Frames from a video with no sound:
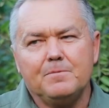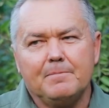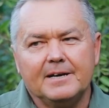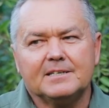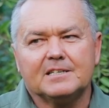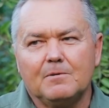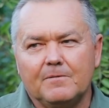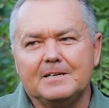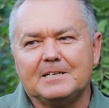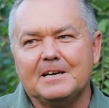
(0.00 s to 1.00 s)
to make some
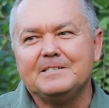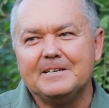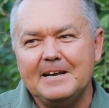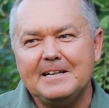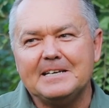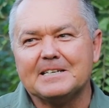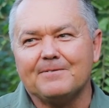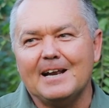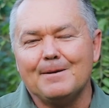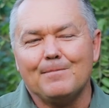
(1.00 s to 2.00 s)
of this genetics
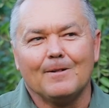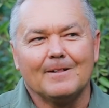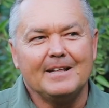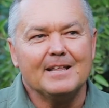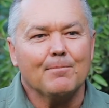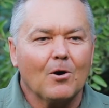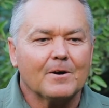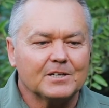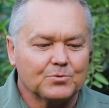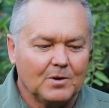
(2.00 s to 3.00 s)
available in the
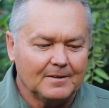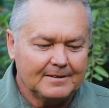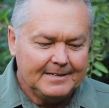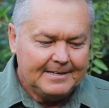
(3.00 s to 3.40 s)
market as well.